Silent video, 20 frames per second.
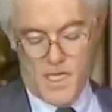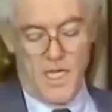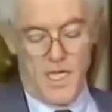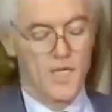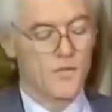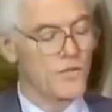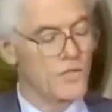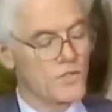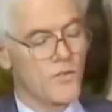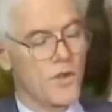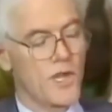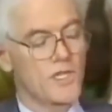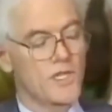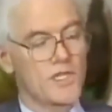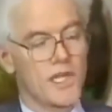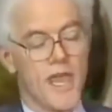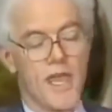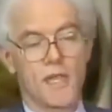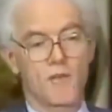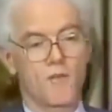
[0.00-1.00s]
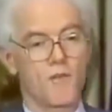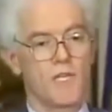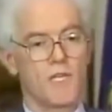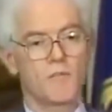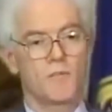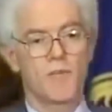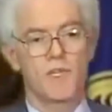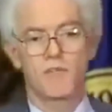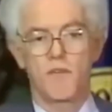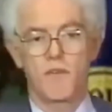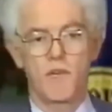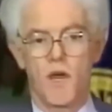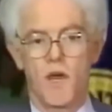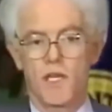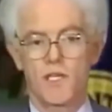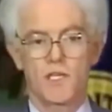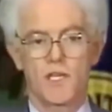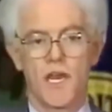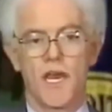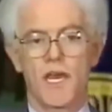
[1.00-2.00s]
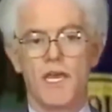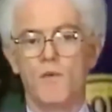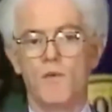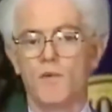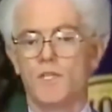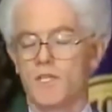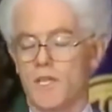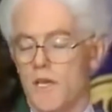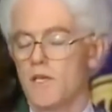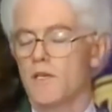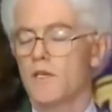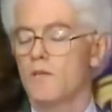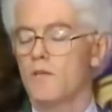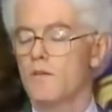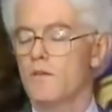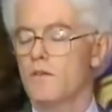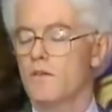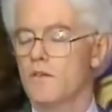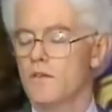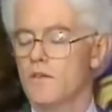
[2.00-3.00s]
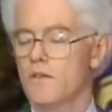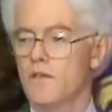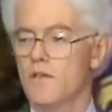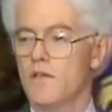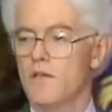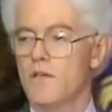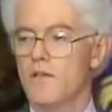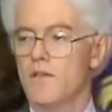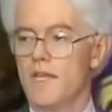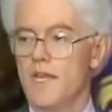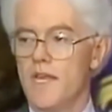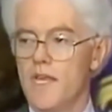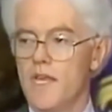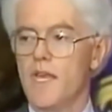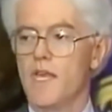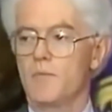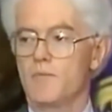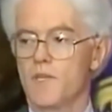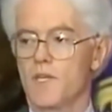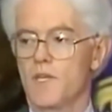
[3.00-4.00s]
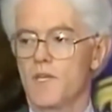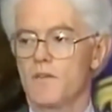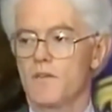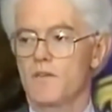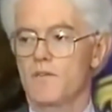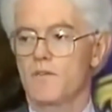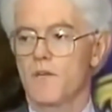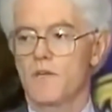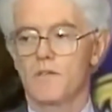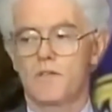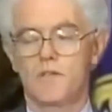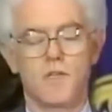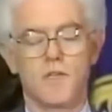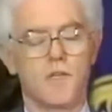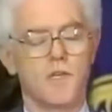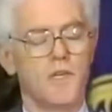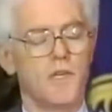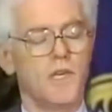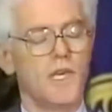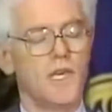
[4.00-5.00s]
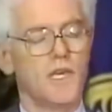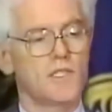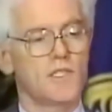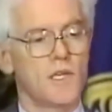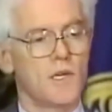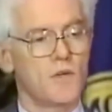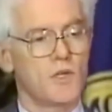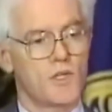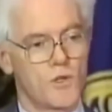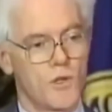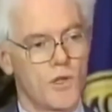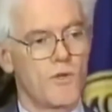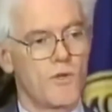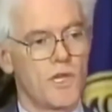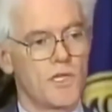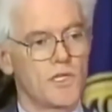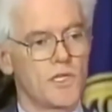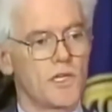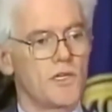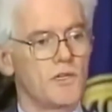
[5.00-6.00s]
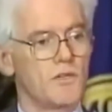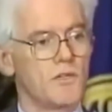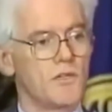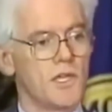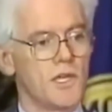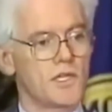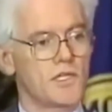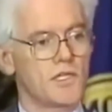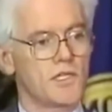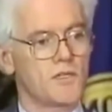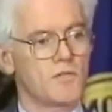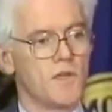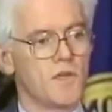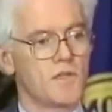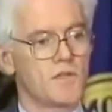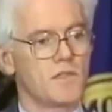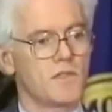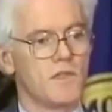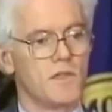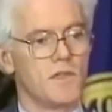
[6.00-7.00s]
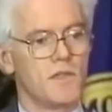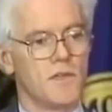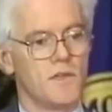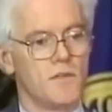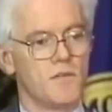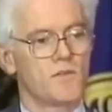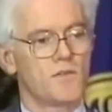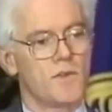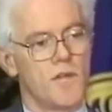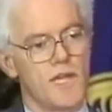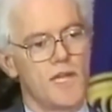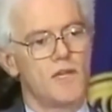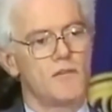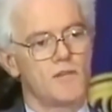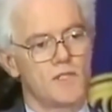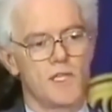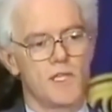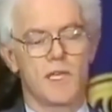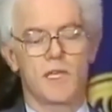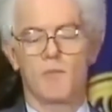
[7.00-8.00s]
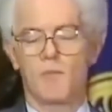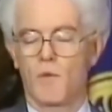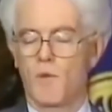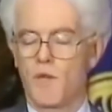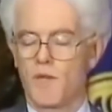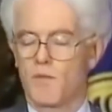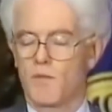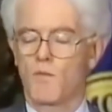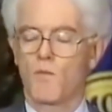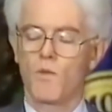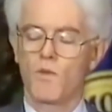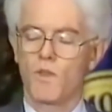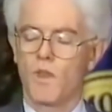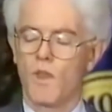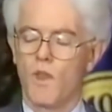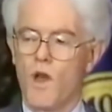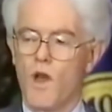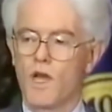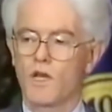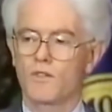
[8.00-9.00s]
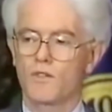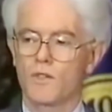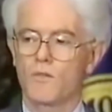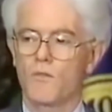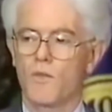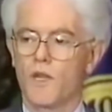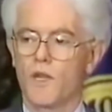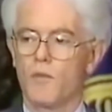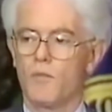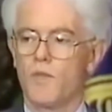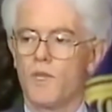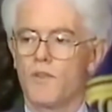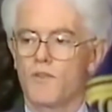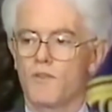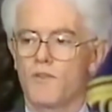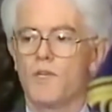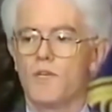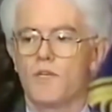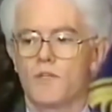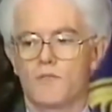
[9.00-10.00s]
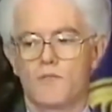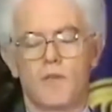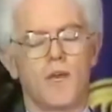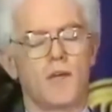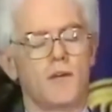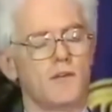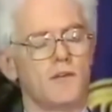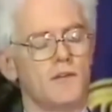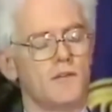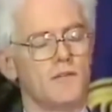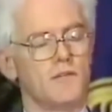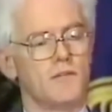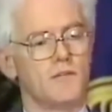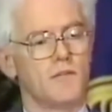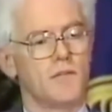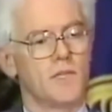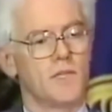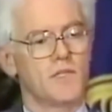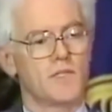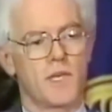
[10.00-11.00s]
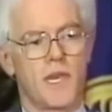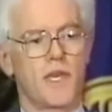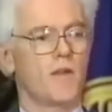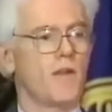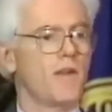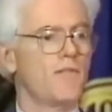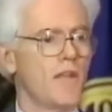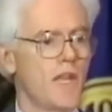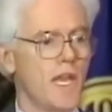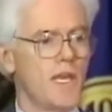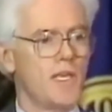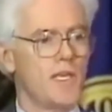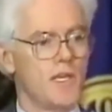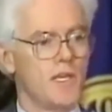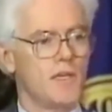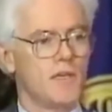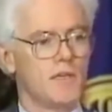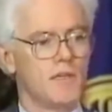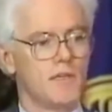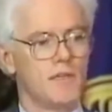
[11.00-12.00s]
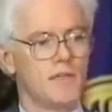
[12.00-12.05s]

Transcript: interest rates, Alan Greenspan's a very honest guy. He would tell you that he can't predict interest rates. He could tell you what short rates are going to do in the next 6 months. Try and stick them on what the long-term rate will be 3 years from now. He'll say, I don't have any idea.